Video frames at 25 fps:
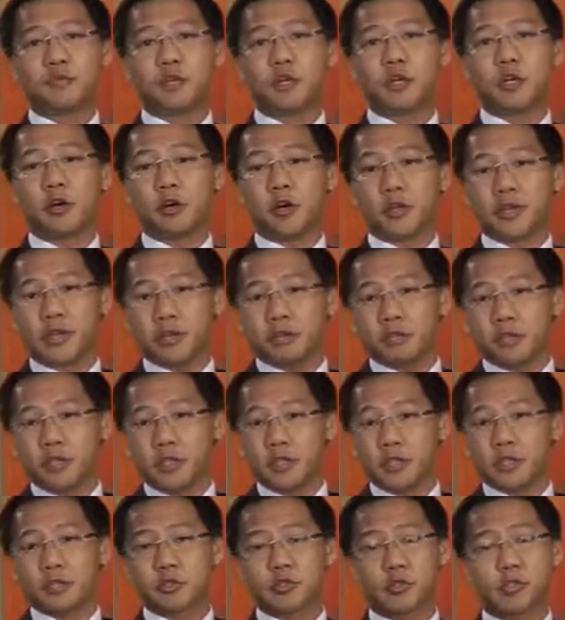the current
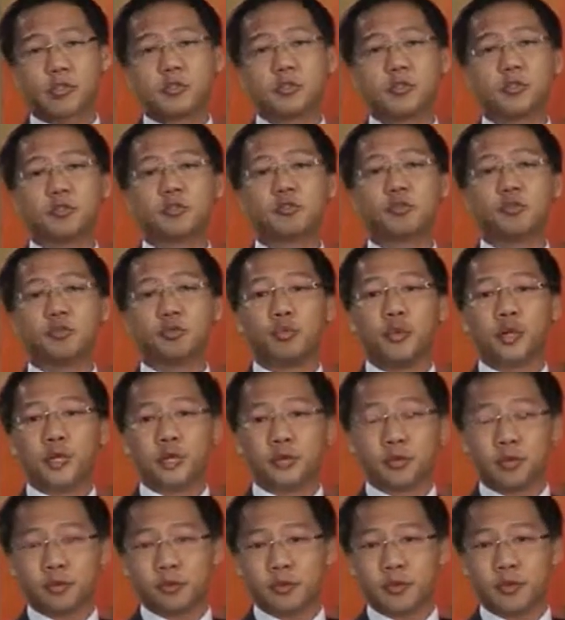administrators will
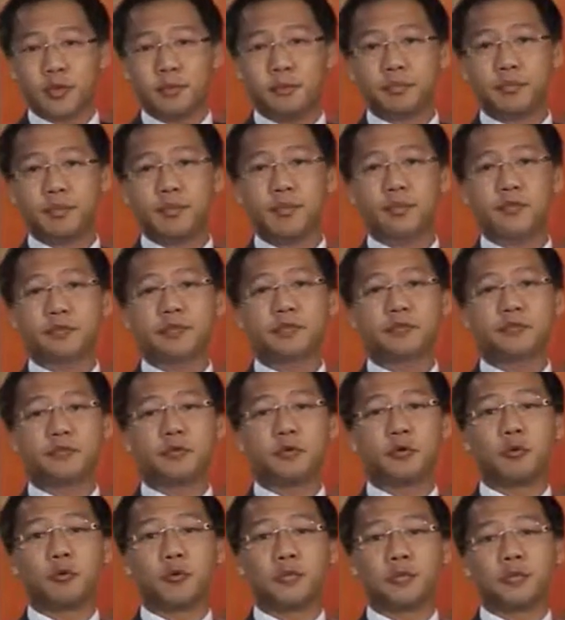normally impose
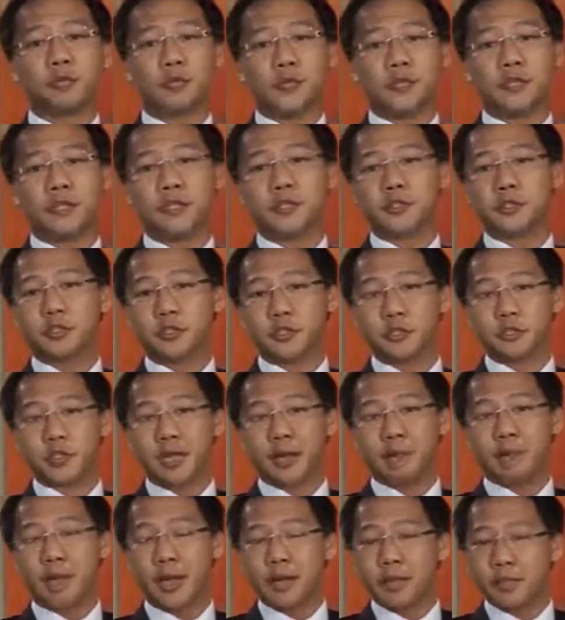for effecting such
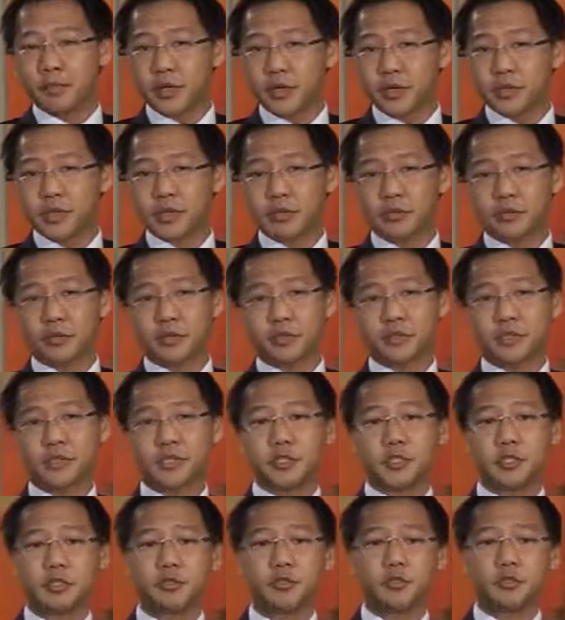amendments to
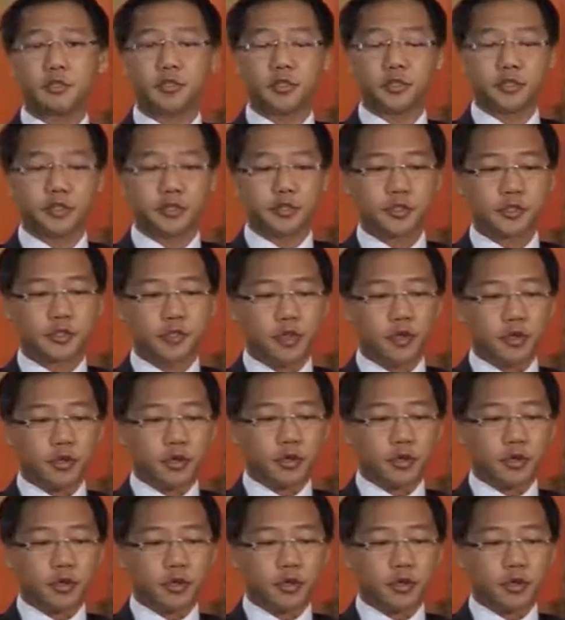constitutions.